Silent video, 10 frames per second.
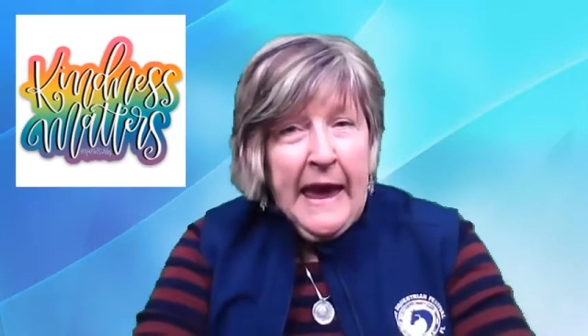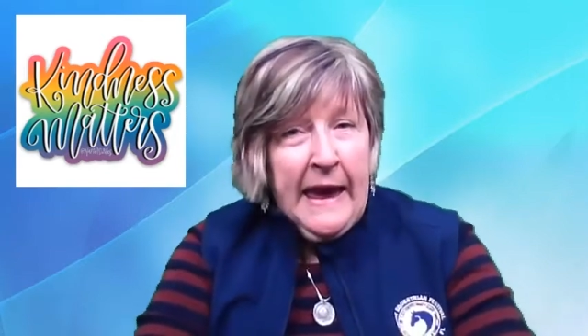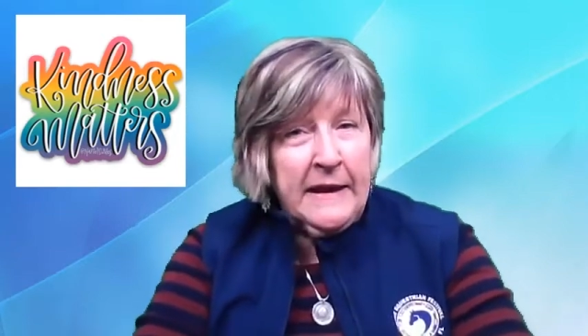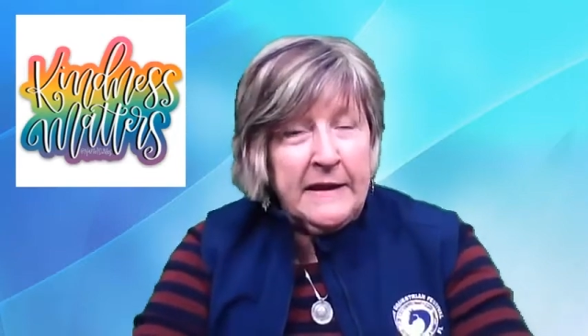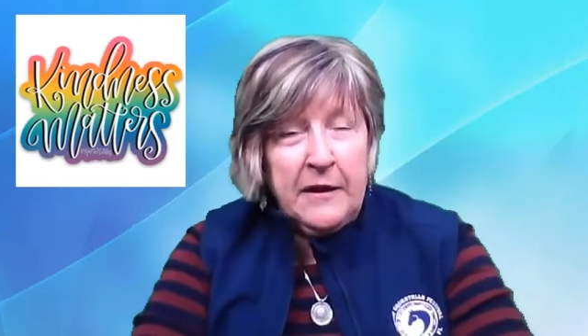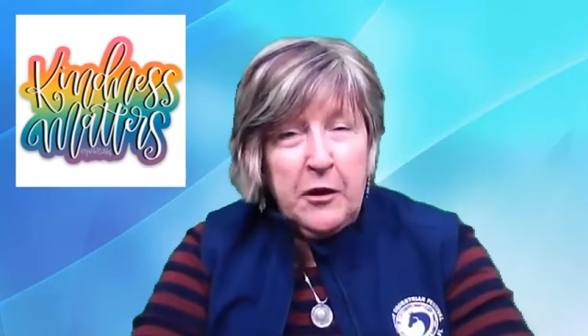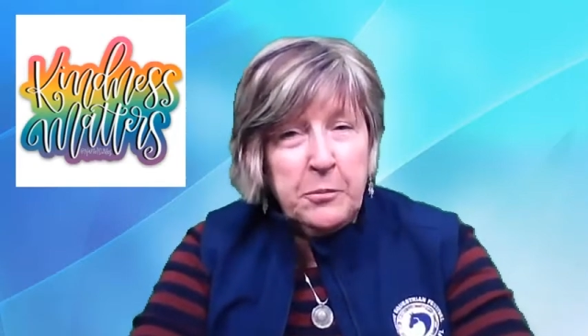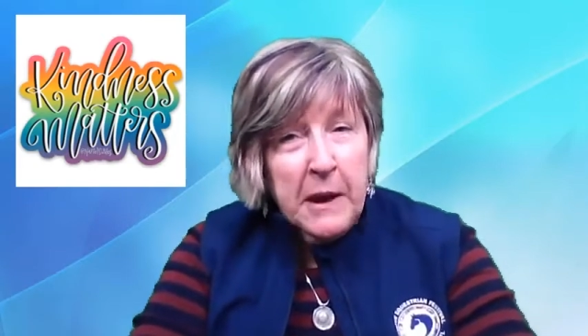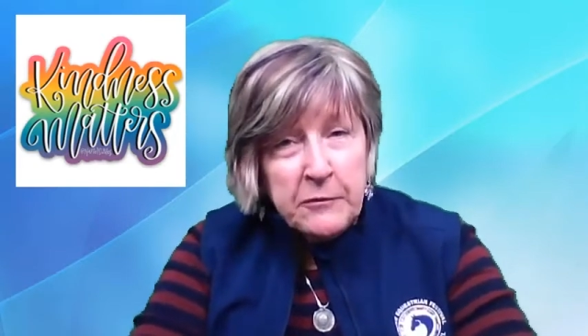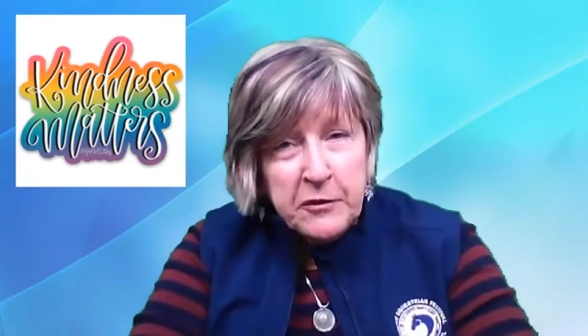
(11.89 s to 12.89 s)
And I
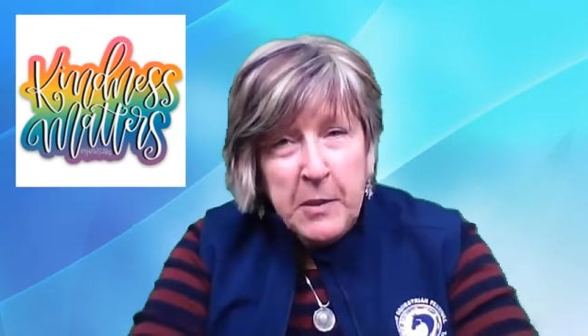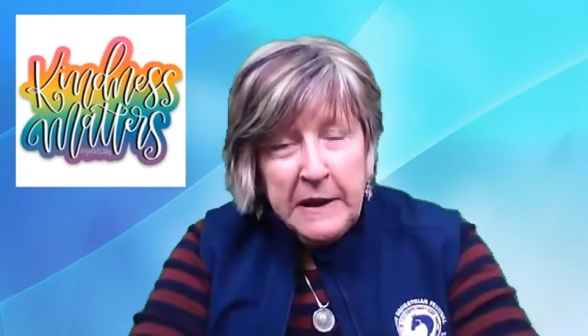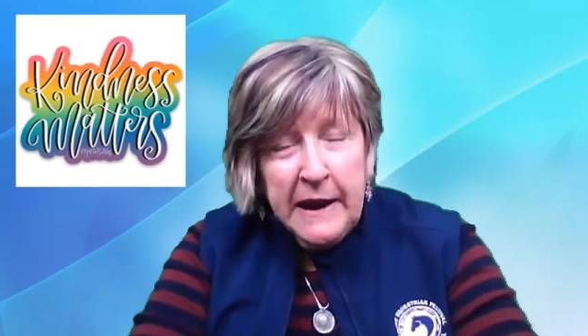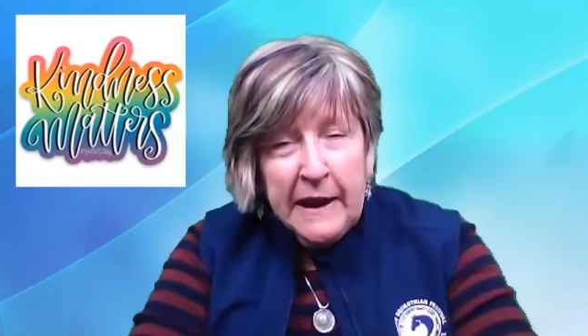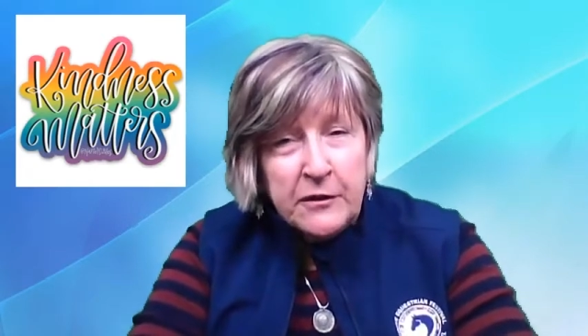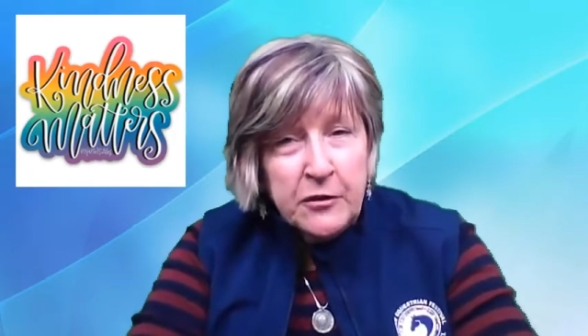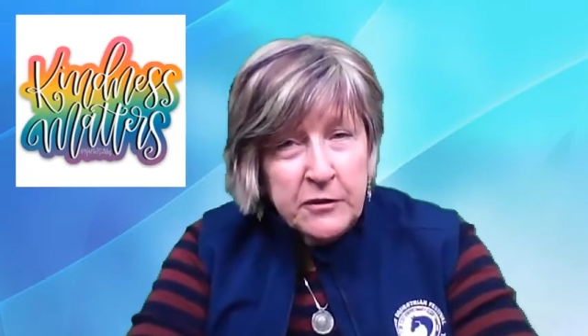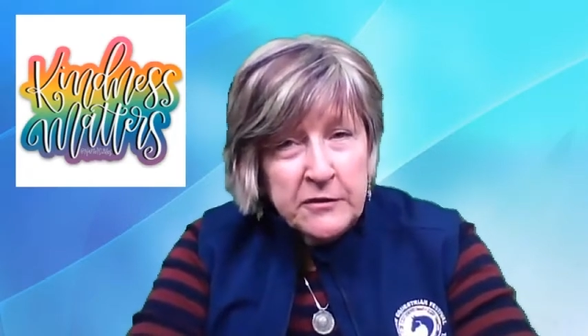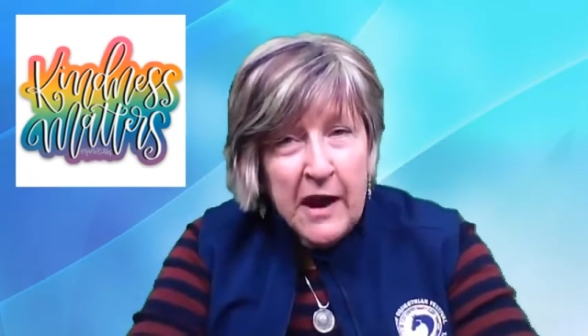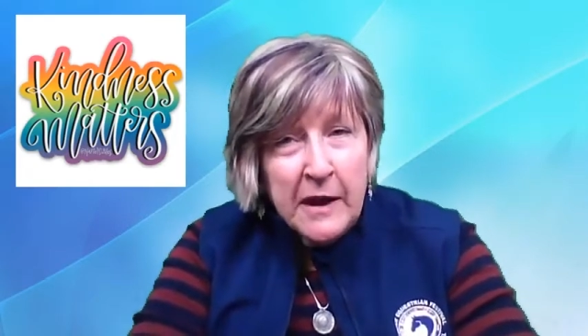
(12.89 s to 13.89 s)
hope everybody had a
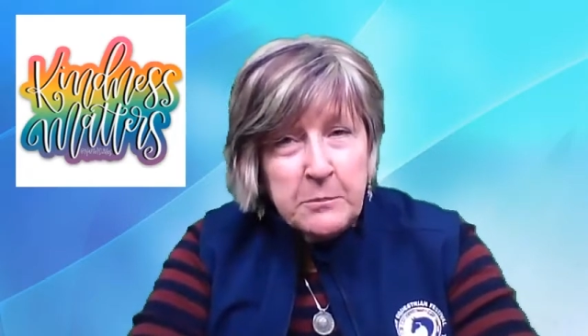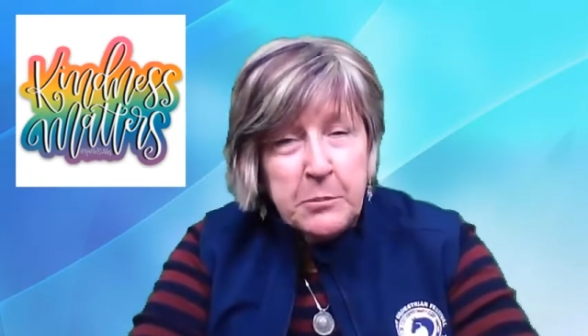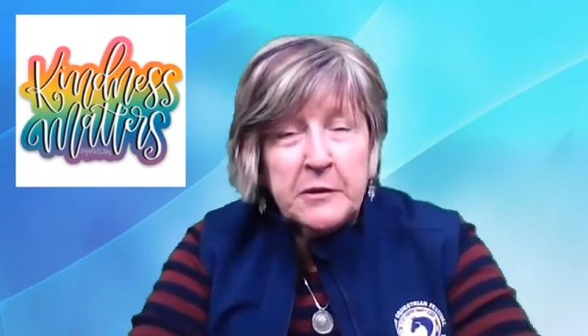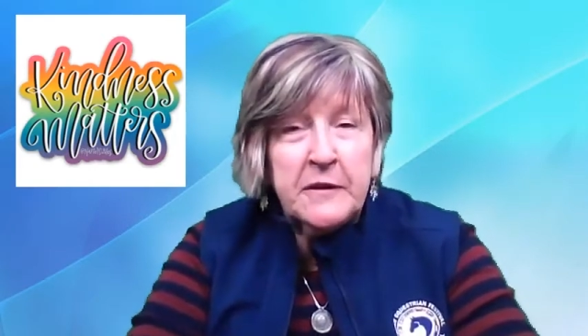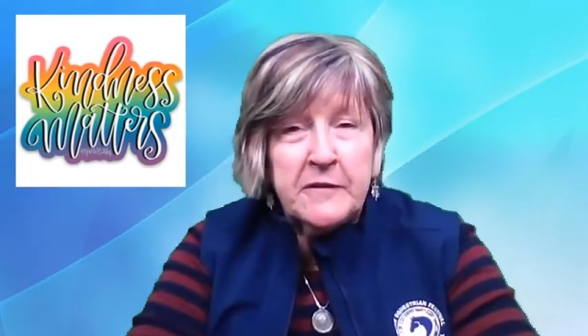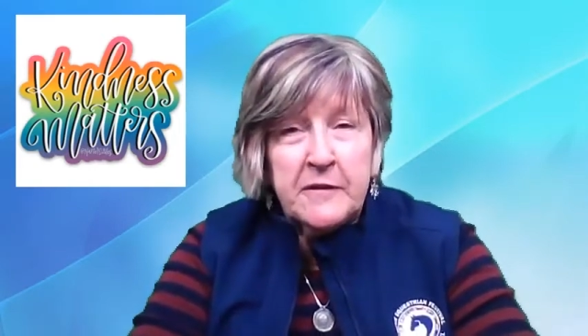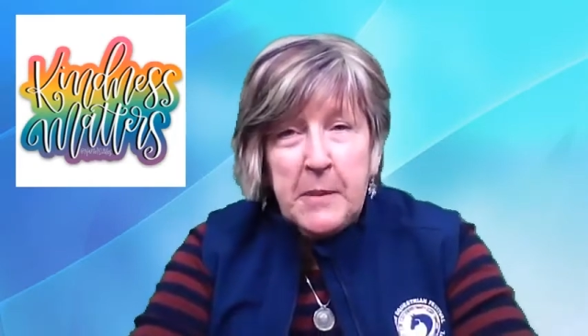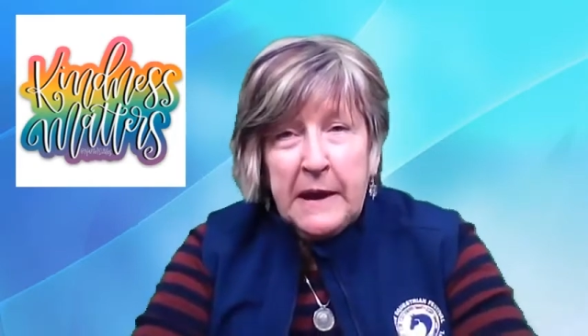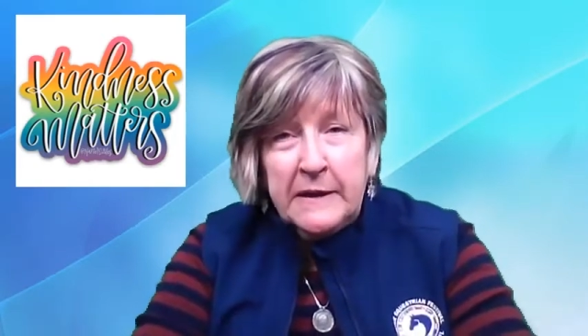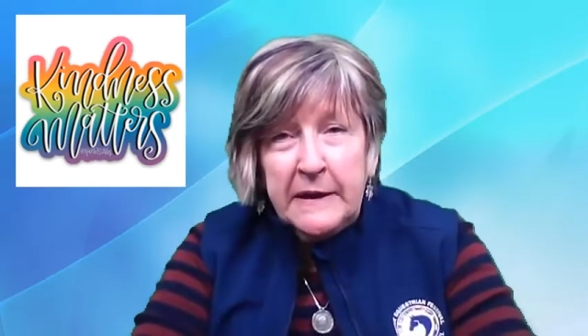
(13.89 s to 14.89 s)
good time
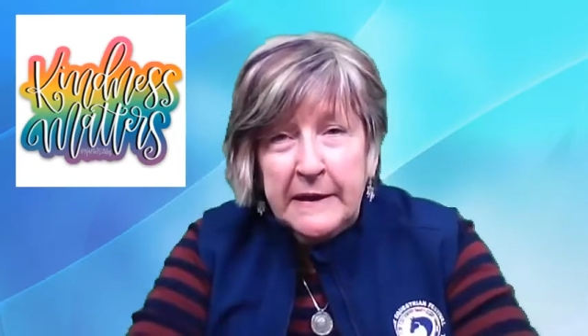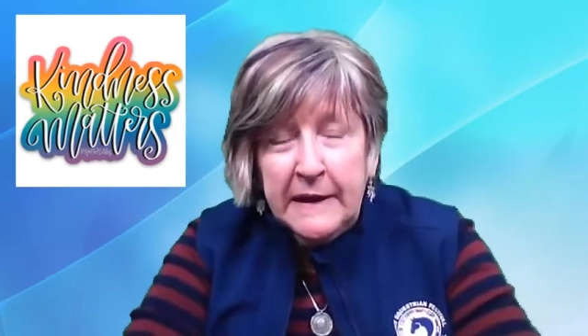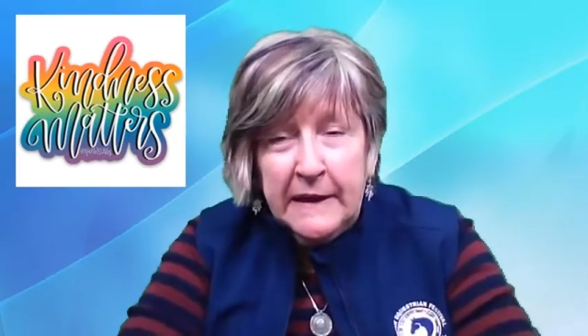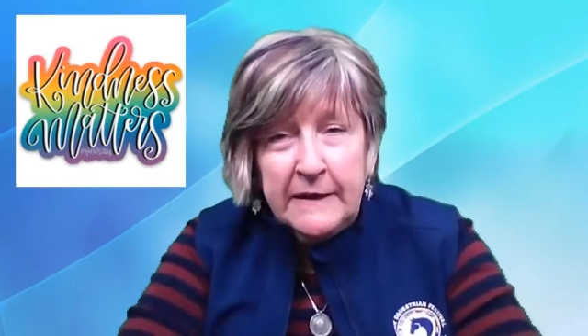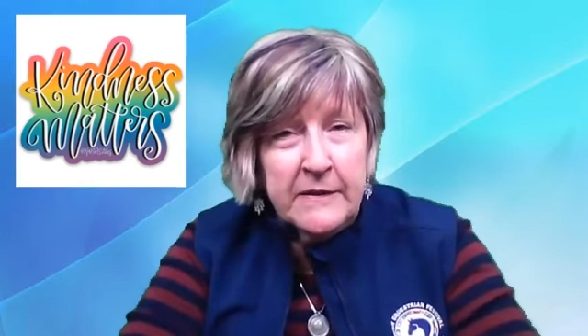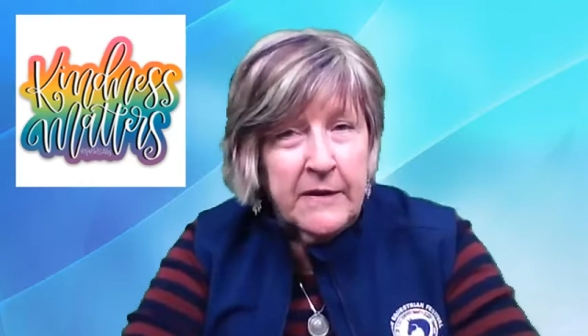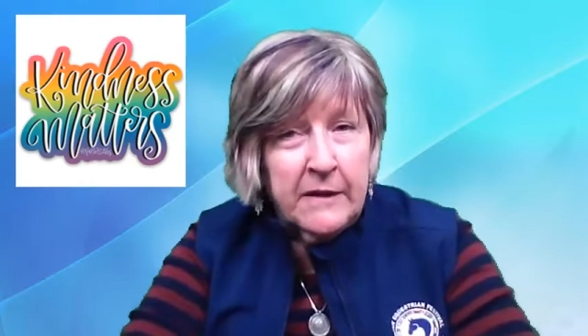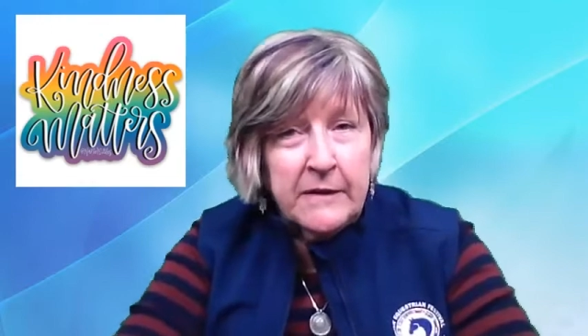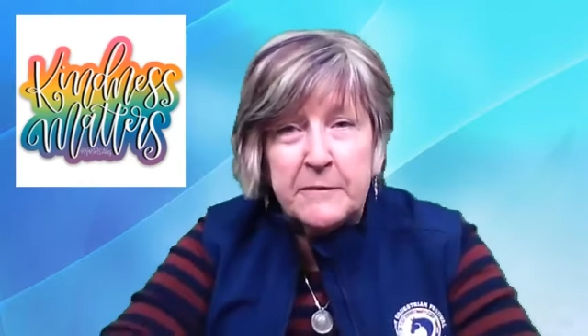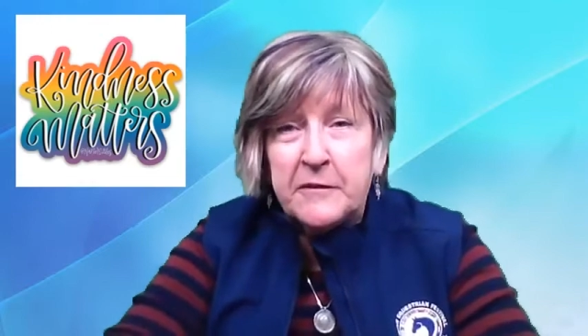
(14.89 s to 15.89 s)
participating in the